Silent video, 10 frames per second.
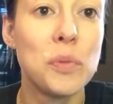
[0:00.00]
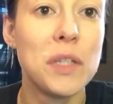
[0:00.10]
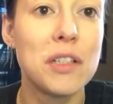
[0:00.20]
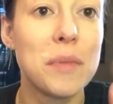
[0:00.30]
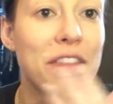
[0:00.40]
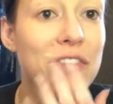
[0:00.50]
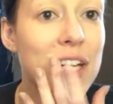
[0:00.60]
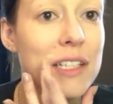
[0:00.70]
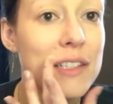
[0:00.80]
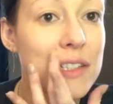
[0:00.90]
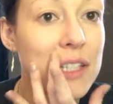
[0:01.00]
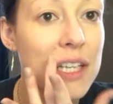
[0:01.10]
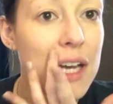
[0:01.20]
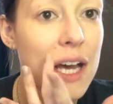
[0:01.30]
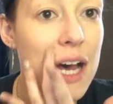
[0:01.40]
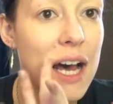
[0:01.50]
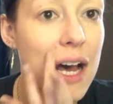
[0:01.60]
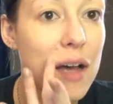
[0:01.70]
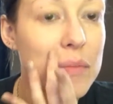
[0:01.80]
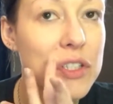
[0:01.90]
zoom you into my face.
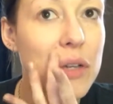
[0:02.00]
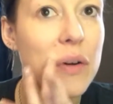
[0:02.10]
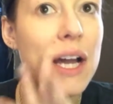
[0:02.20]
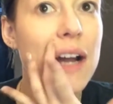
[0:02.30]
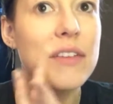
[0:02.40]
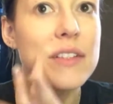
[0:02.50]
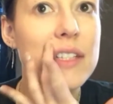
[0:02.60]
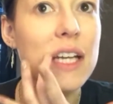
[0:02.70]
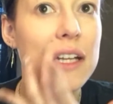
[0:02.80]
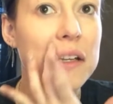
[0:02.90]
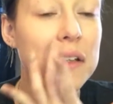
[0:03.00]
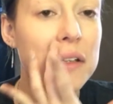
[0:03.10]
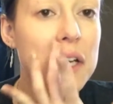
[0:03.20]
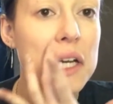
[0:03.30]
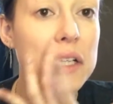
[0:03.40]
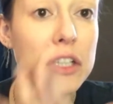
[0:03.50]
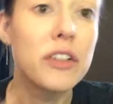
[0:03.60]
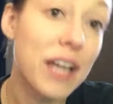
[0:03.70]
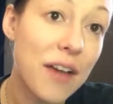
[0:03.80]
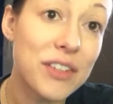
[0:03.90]
So I obviously
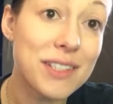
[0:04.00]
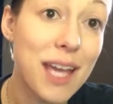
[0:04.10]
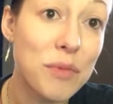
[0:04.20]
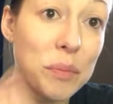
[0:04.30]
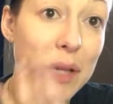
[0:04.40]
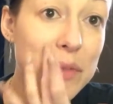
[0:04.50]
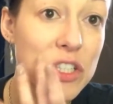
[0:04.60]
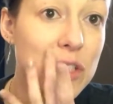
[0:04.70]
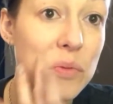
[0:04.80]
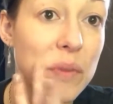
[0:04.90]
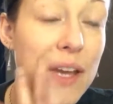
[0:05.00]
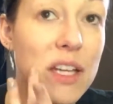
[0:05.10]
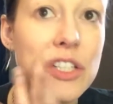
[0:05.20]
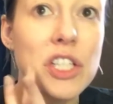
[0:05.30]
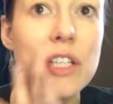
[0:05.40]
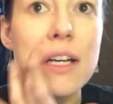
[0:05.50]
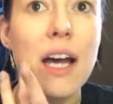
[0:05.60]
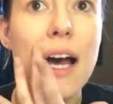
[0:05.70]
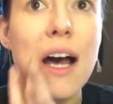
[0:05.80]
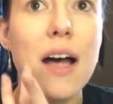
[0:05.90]
clearly haven't escaped the blemishes with age.
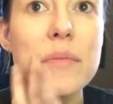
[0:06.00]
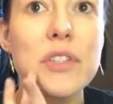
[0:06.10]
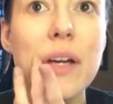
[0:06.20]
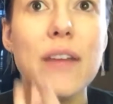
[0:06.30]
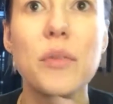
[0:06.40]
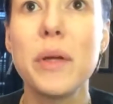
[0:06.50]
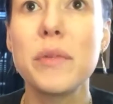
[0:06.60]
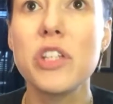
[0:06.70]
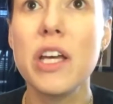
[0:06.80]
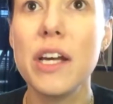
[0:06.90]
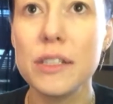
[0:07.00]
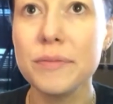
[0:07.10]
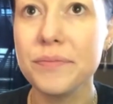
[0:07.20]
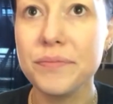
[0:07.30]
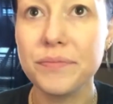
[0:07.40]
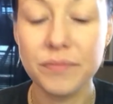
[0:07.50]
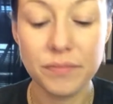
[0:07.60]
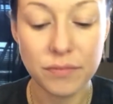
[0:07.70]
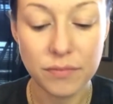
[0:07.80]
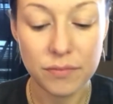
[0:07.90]
So I have a blemish there,
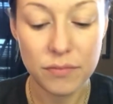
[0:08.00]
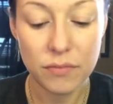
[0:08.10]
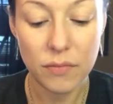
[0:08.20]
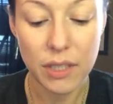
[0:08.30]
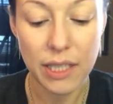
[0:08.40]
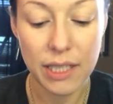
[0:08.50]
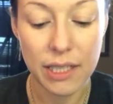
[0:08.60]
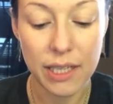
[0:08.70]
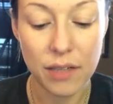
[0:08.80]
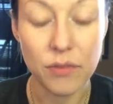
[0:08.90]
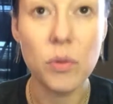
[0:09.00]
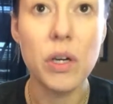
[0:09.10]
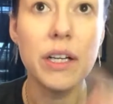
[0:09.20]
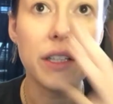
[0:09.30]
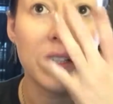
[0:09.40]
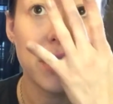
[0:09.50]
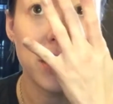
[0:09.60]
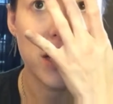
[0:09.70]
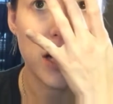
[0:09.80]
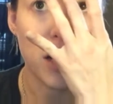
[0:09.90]
and I have one
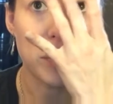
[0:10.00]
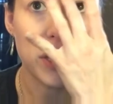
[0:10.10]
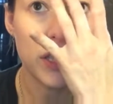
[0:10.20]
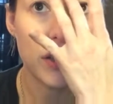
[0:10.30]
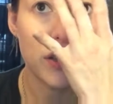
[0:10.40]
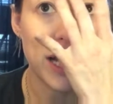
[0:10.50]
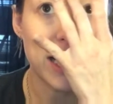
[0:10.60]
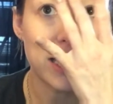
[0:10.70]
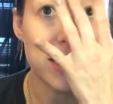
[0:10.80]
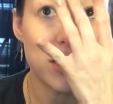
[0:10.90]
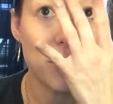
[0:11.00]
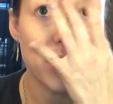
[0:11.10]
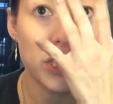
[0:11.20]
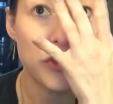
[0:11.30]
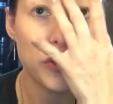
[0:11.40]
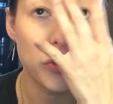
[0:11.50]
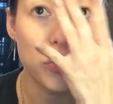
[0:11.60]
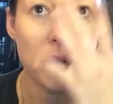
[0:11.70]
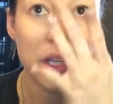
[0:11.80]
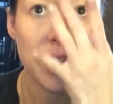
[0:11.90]
up here, and I didn't really
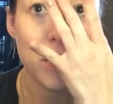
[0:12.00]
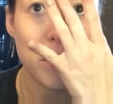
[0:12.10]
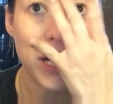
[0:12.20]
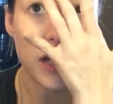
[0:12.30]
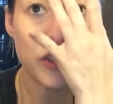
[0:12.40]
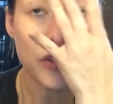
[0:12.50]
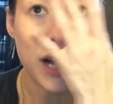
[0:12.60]
do my